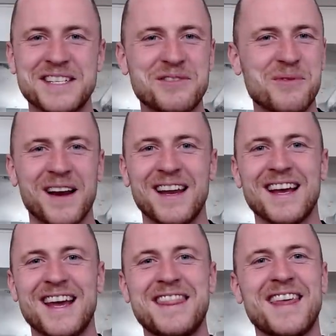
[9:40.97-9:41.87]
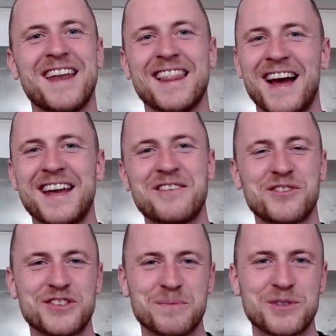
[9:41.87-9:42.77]
quickly hit that like or
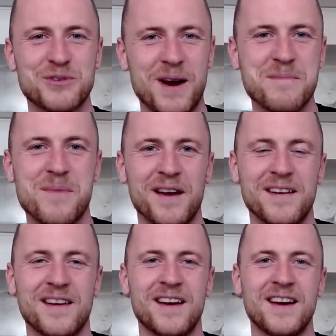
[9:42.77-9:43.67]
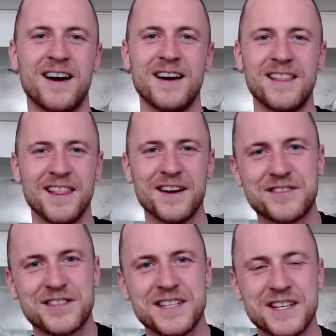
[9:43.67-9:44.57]
subscribe button. I'd love to
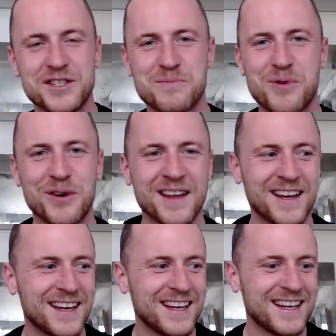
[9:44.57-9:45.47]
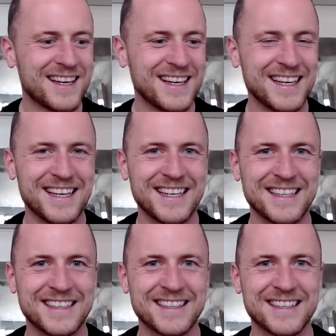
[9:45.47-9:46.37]
see your support
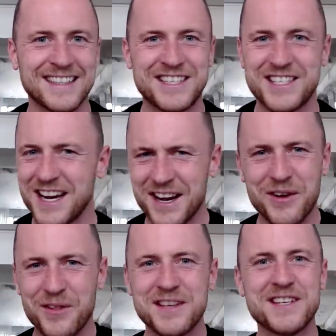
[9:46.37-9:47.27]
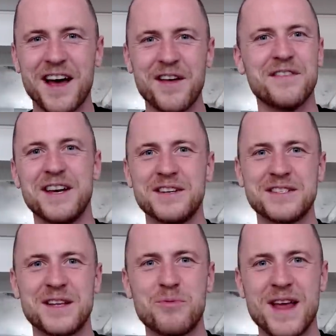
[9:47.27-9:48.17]
and check out all these other videos
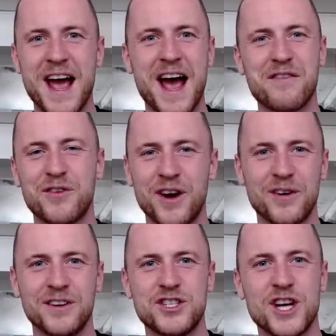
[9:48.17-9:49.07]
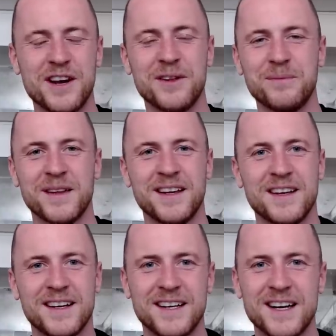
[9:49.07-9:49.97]
that we have on our channel.
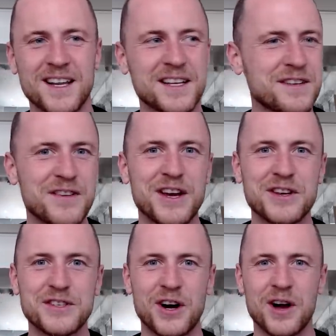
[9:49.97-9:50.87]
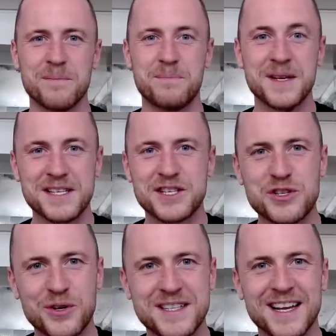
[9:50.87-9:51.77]
Uh, lots of videos on business
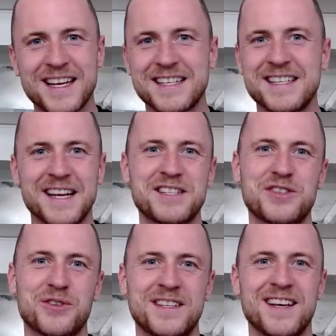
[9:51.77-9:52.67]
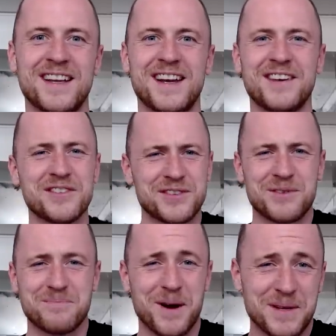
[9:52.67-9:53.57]
storytelling, sales storytelling, and also
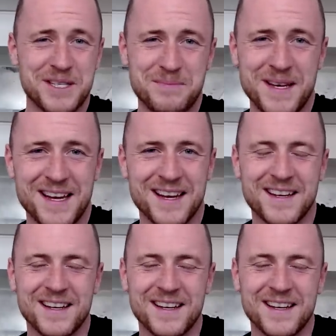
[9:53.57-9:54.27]
public speaking.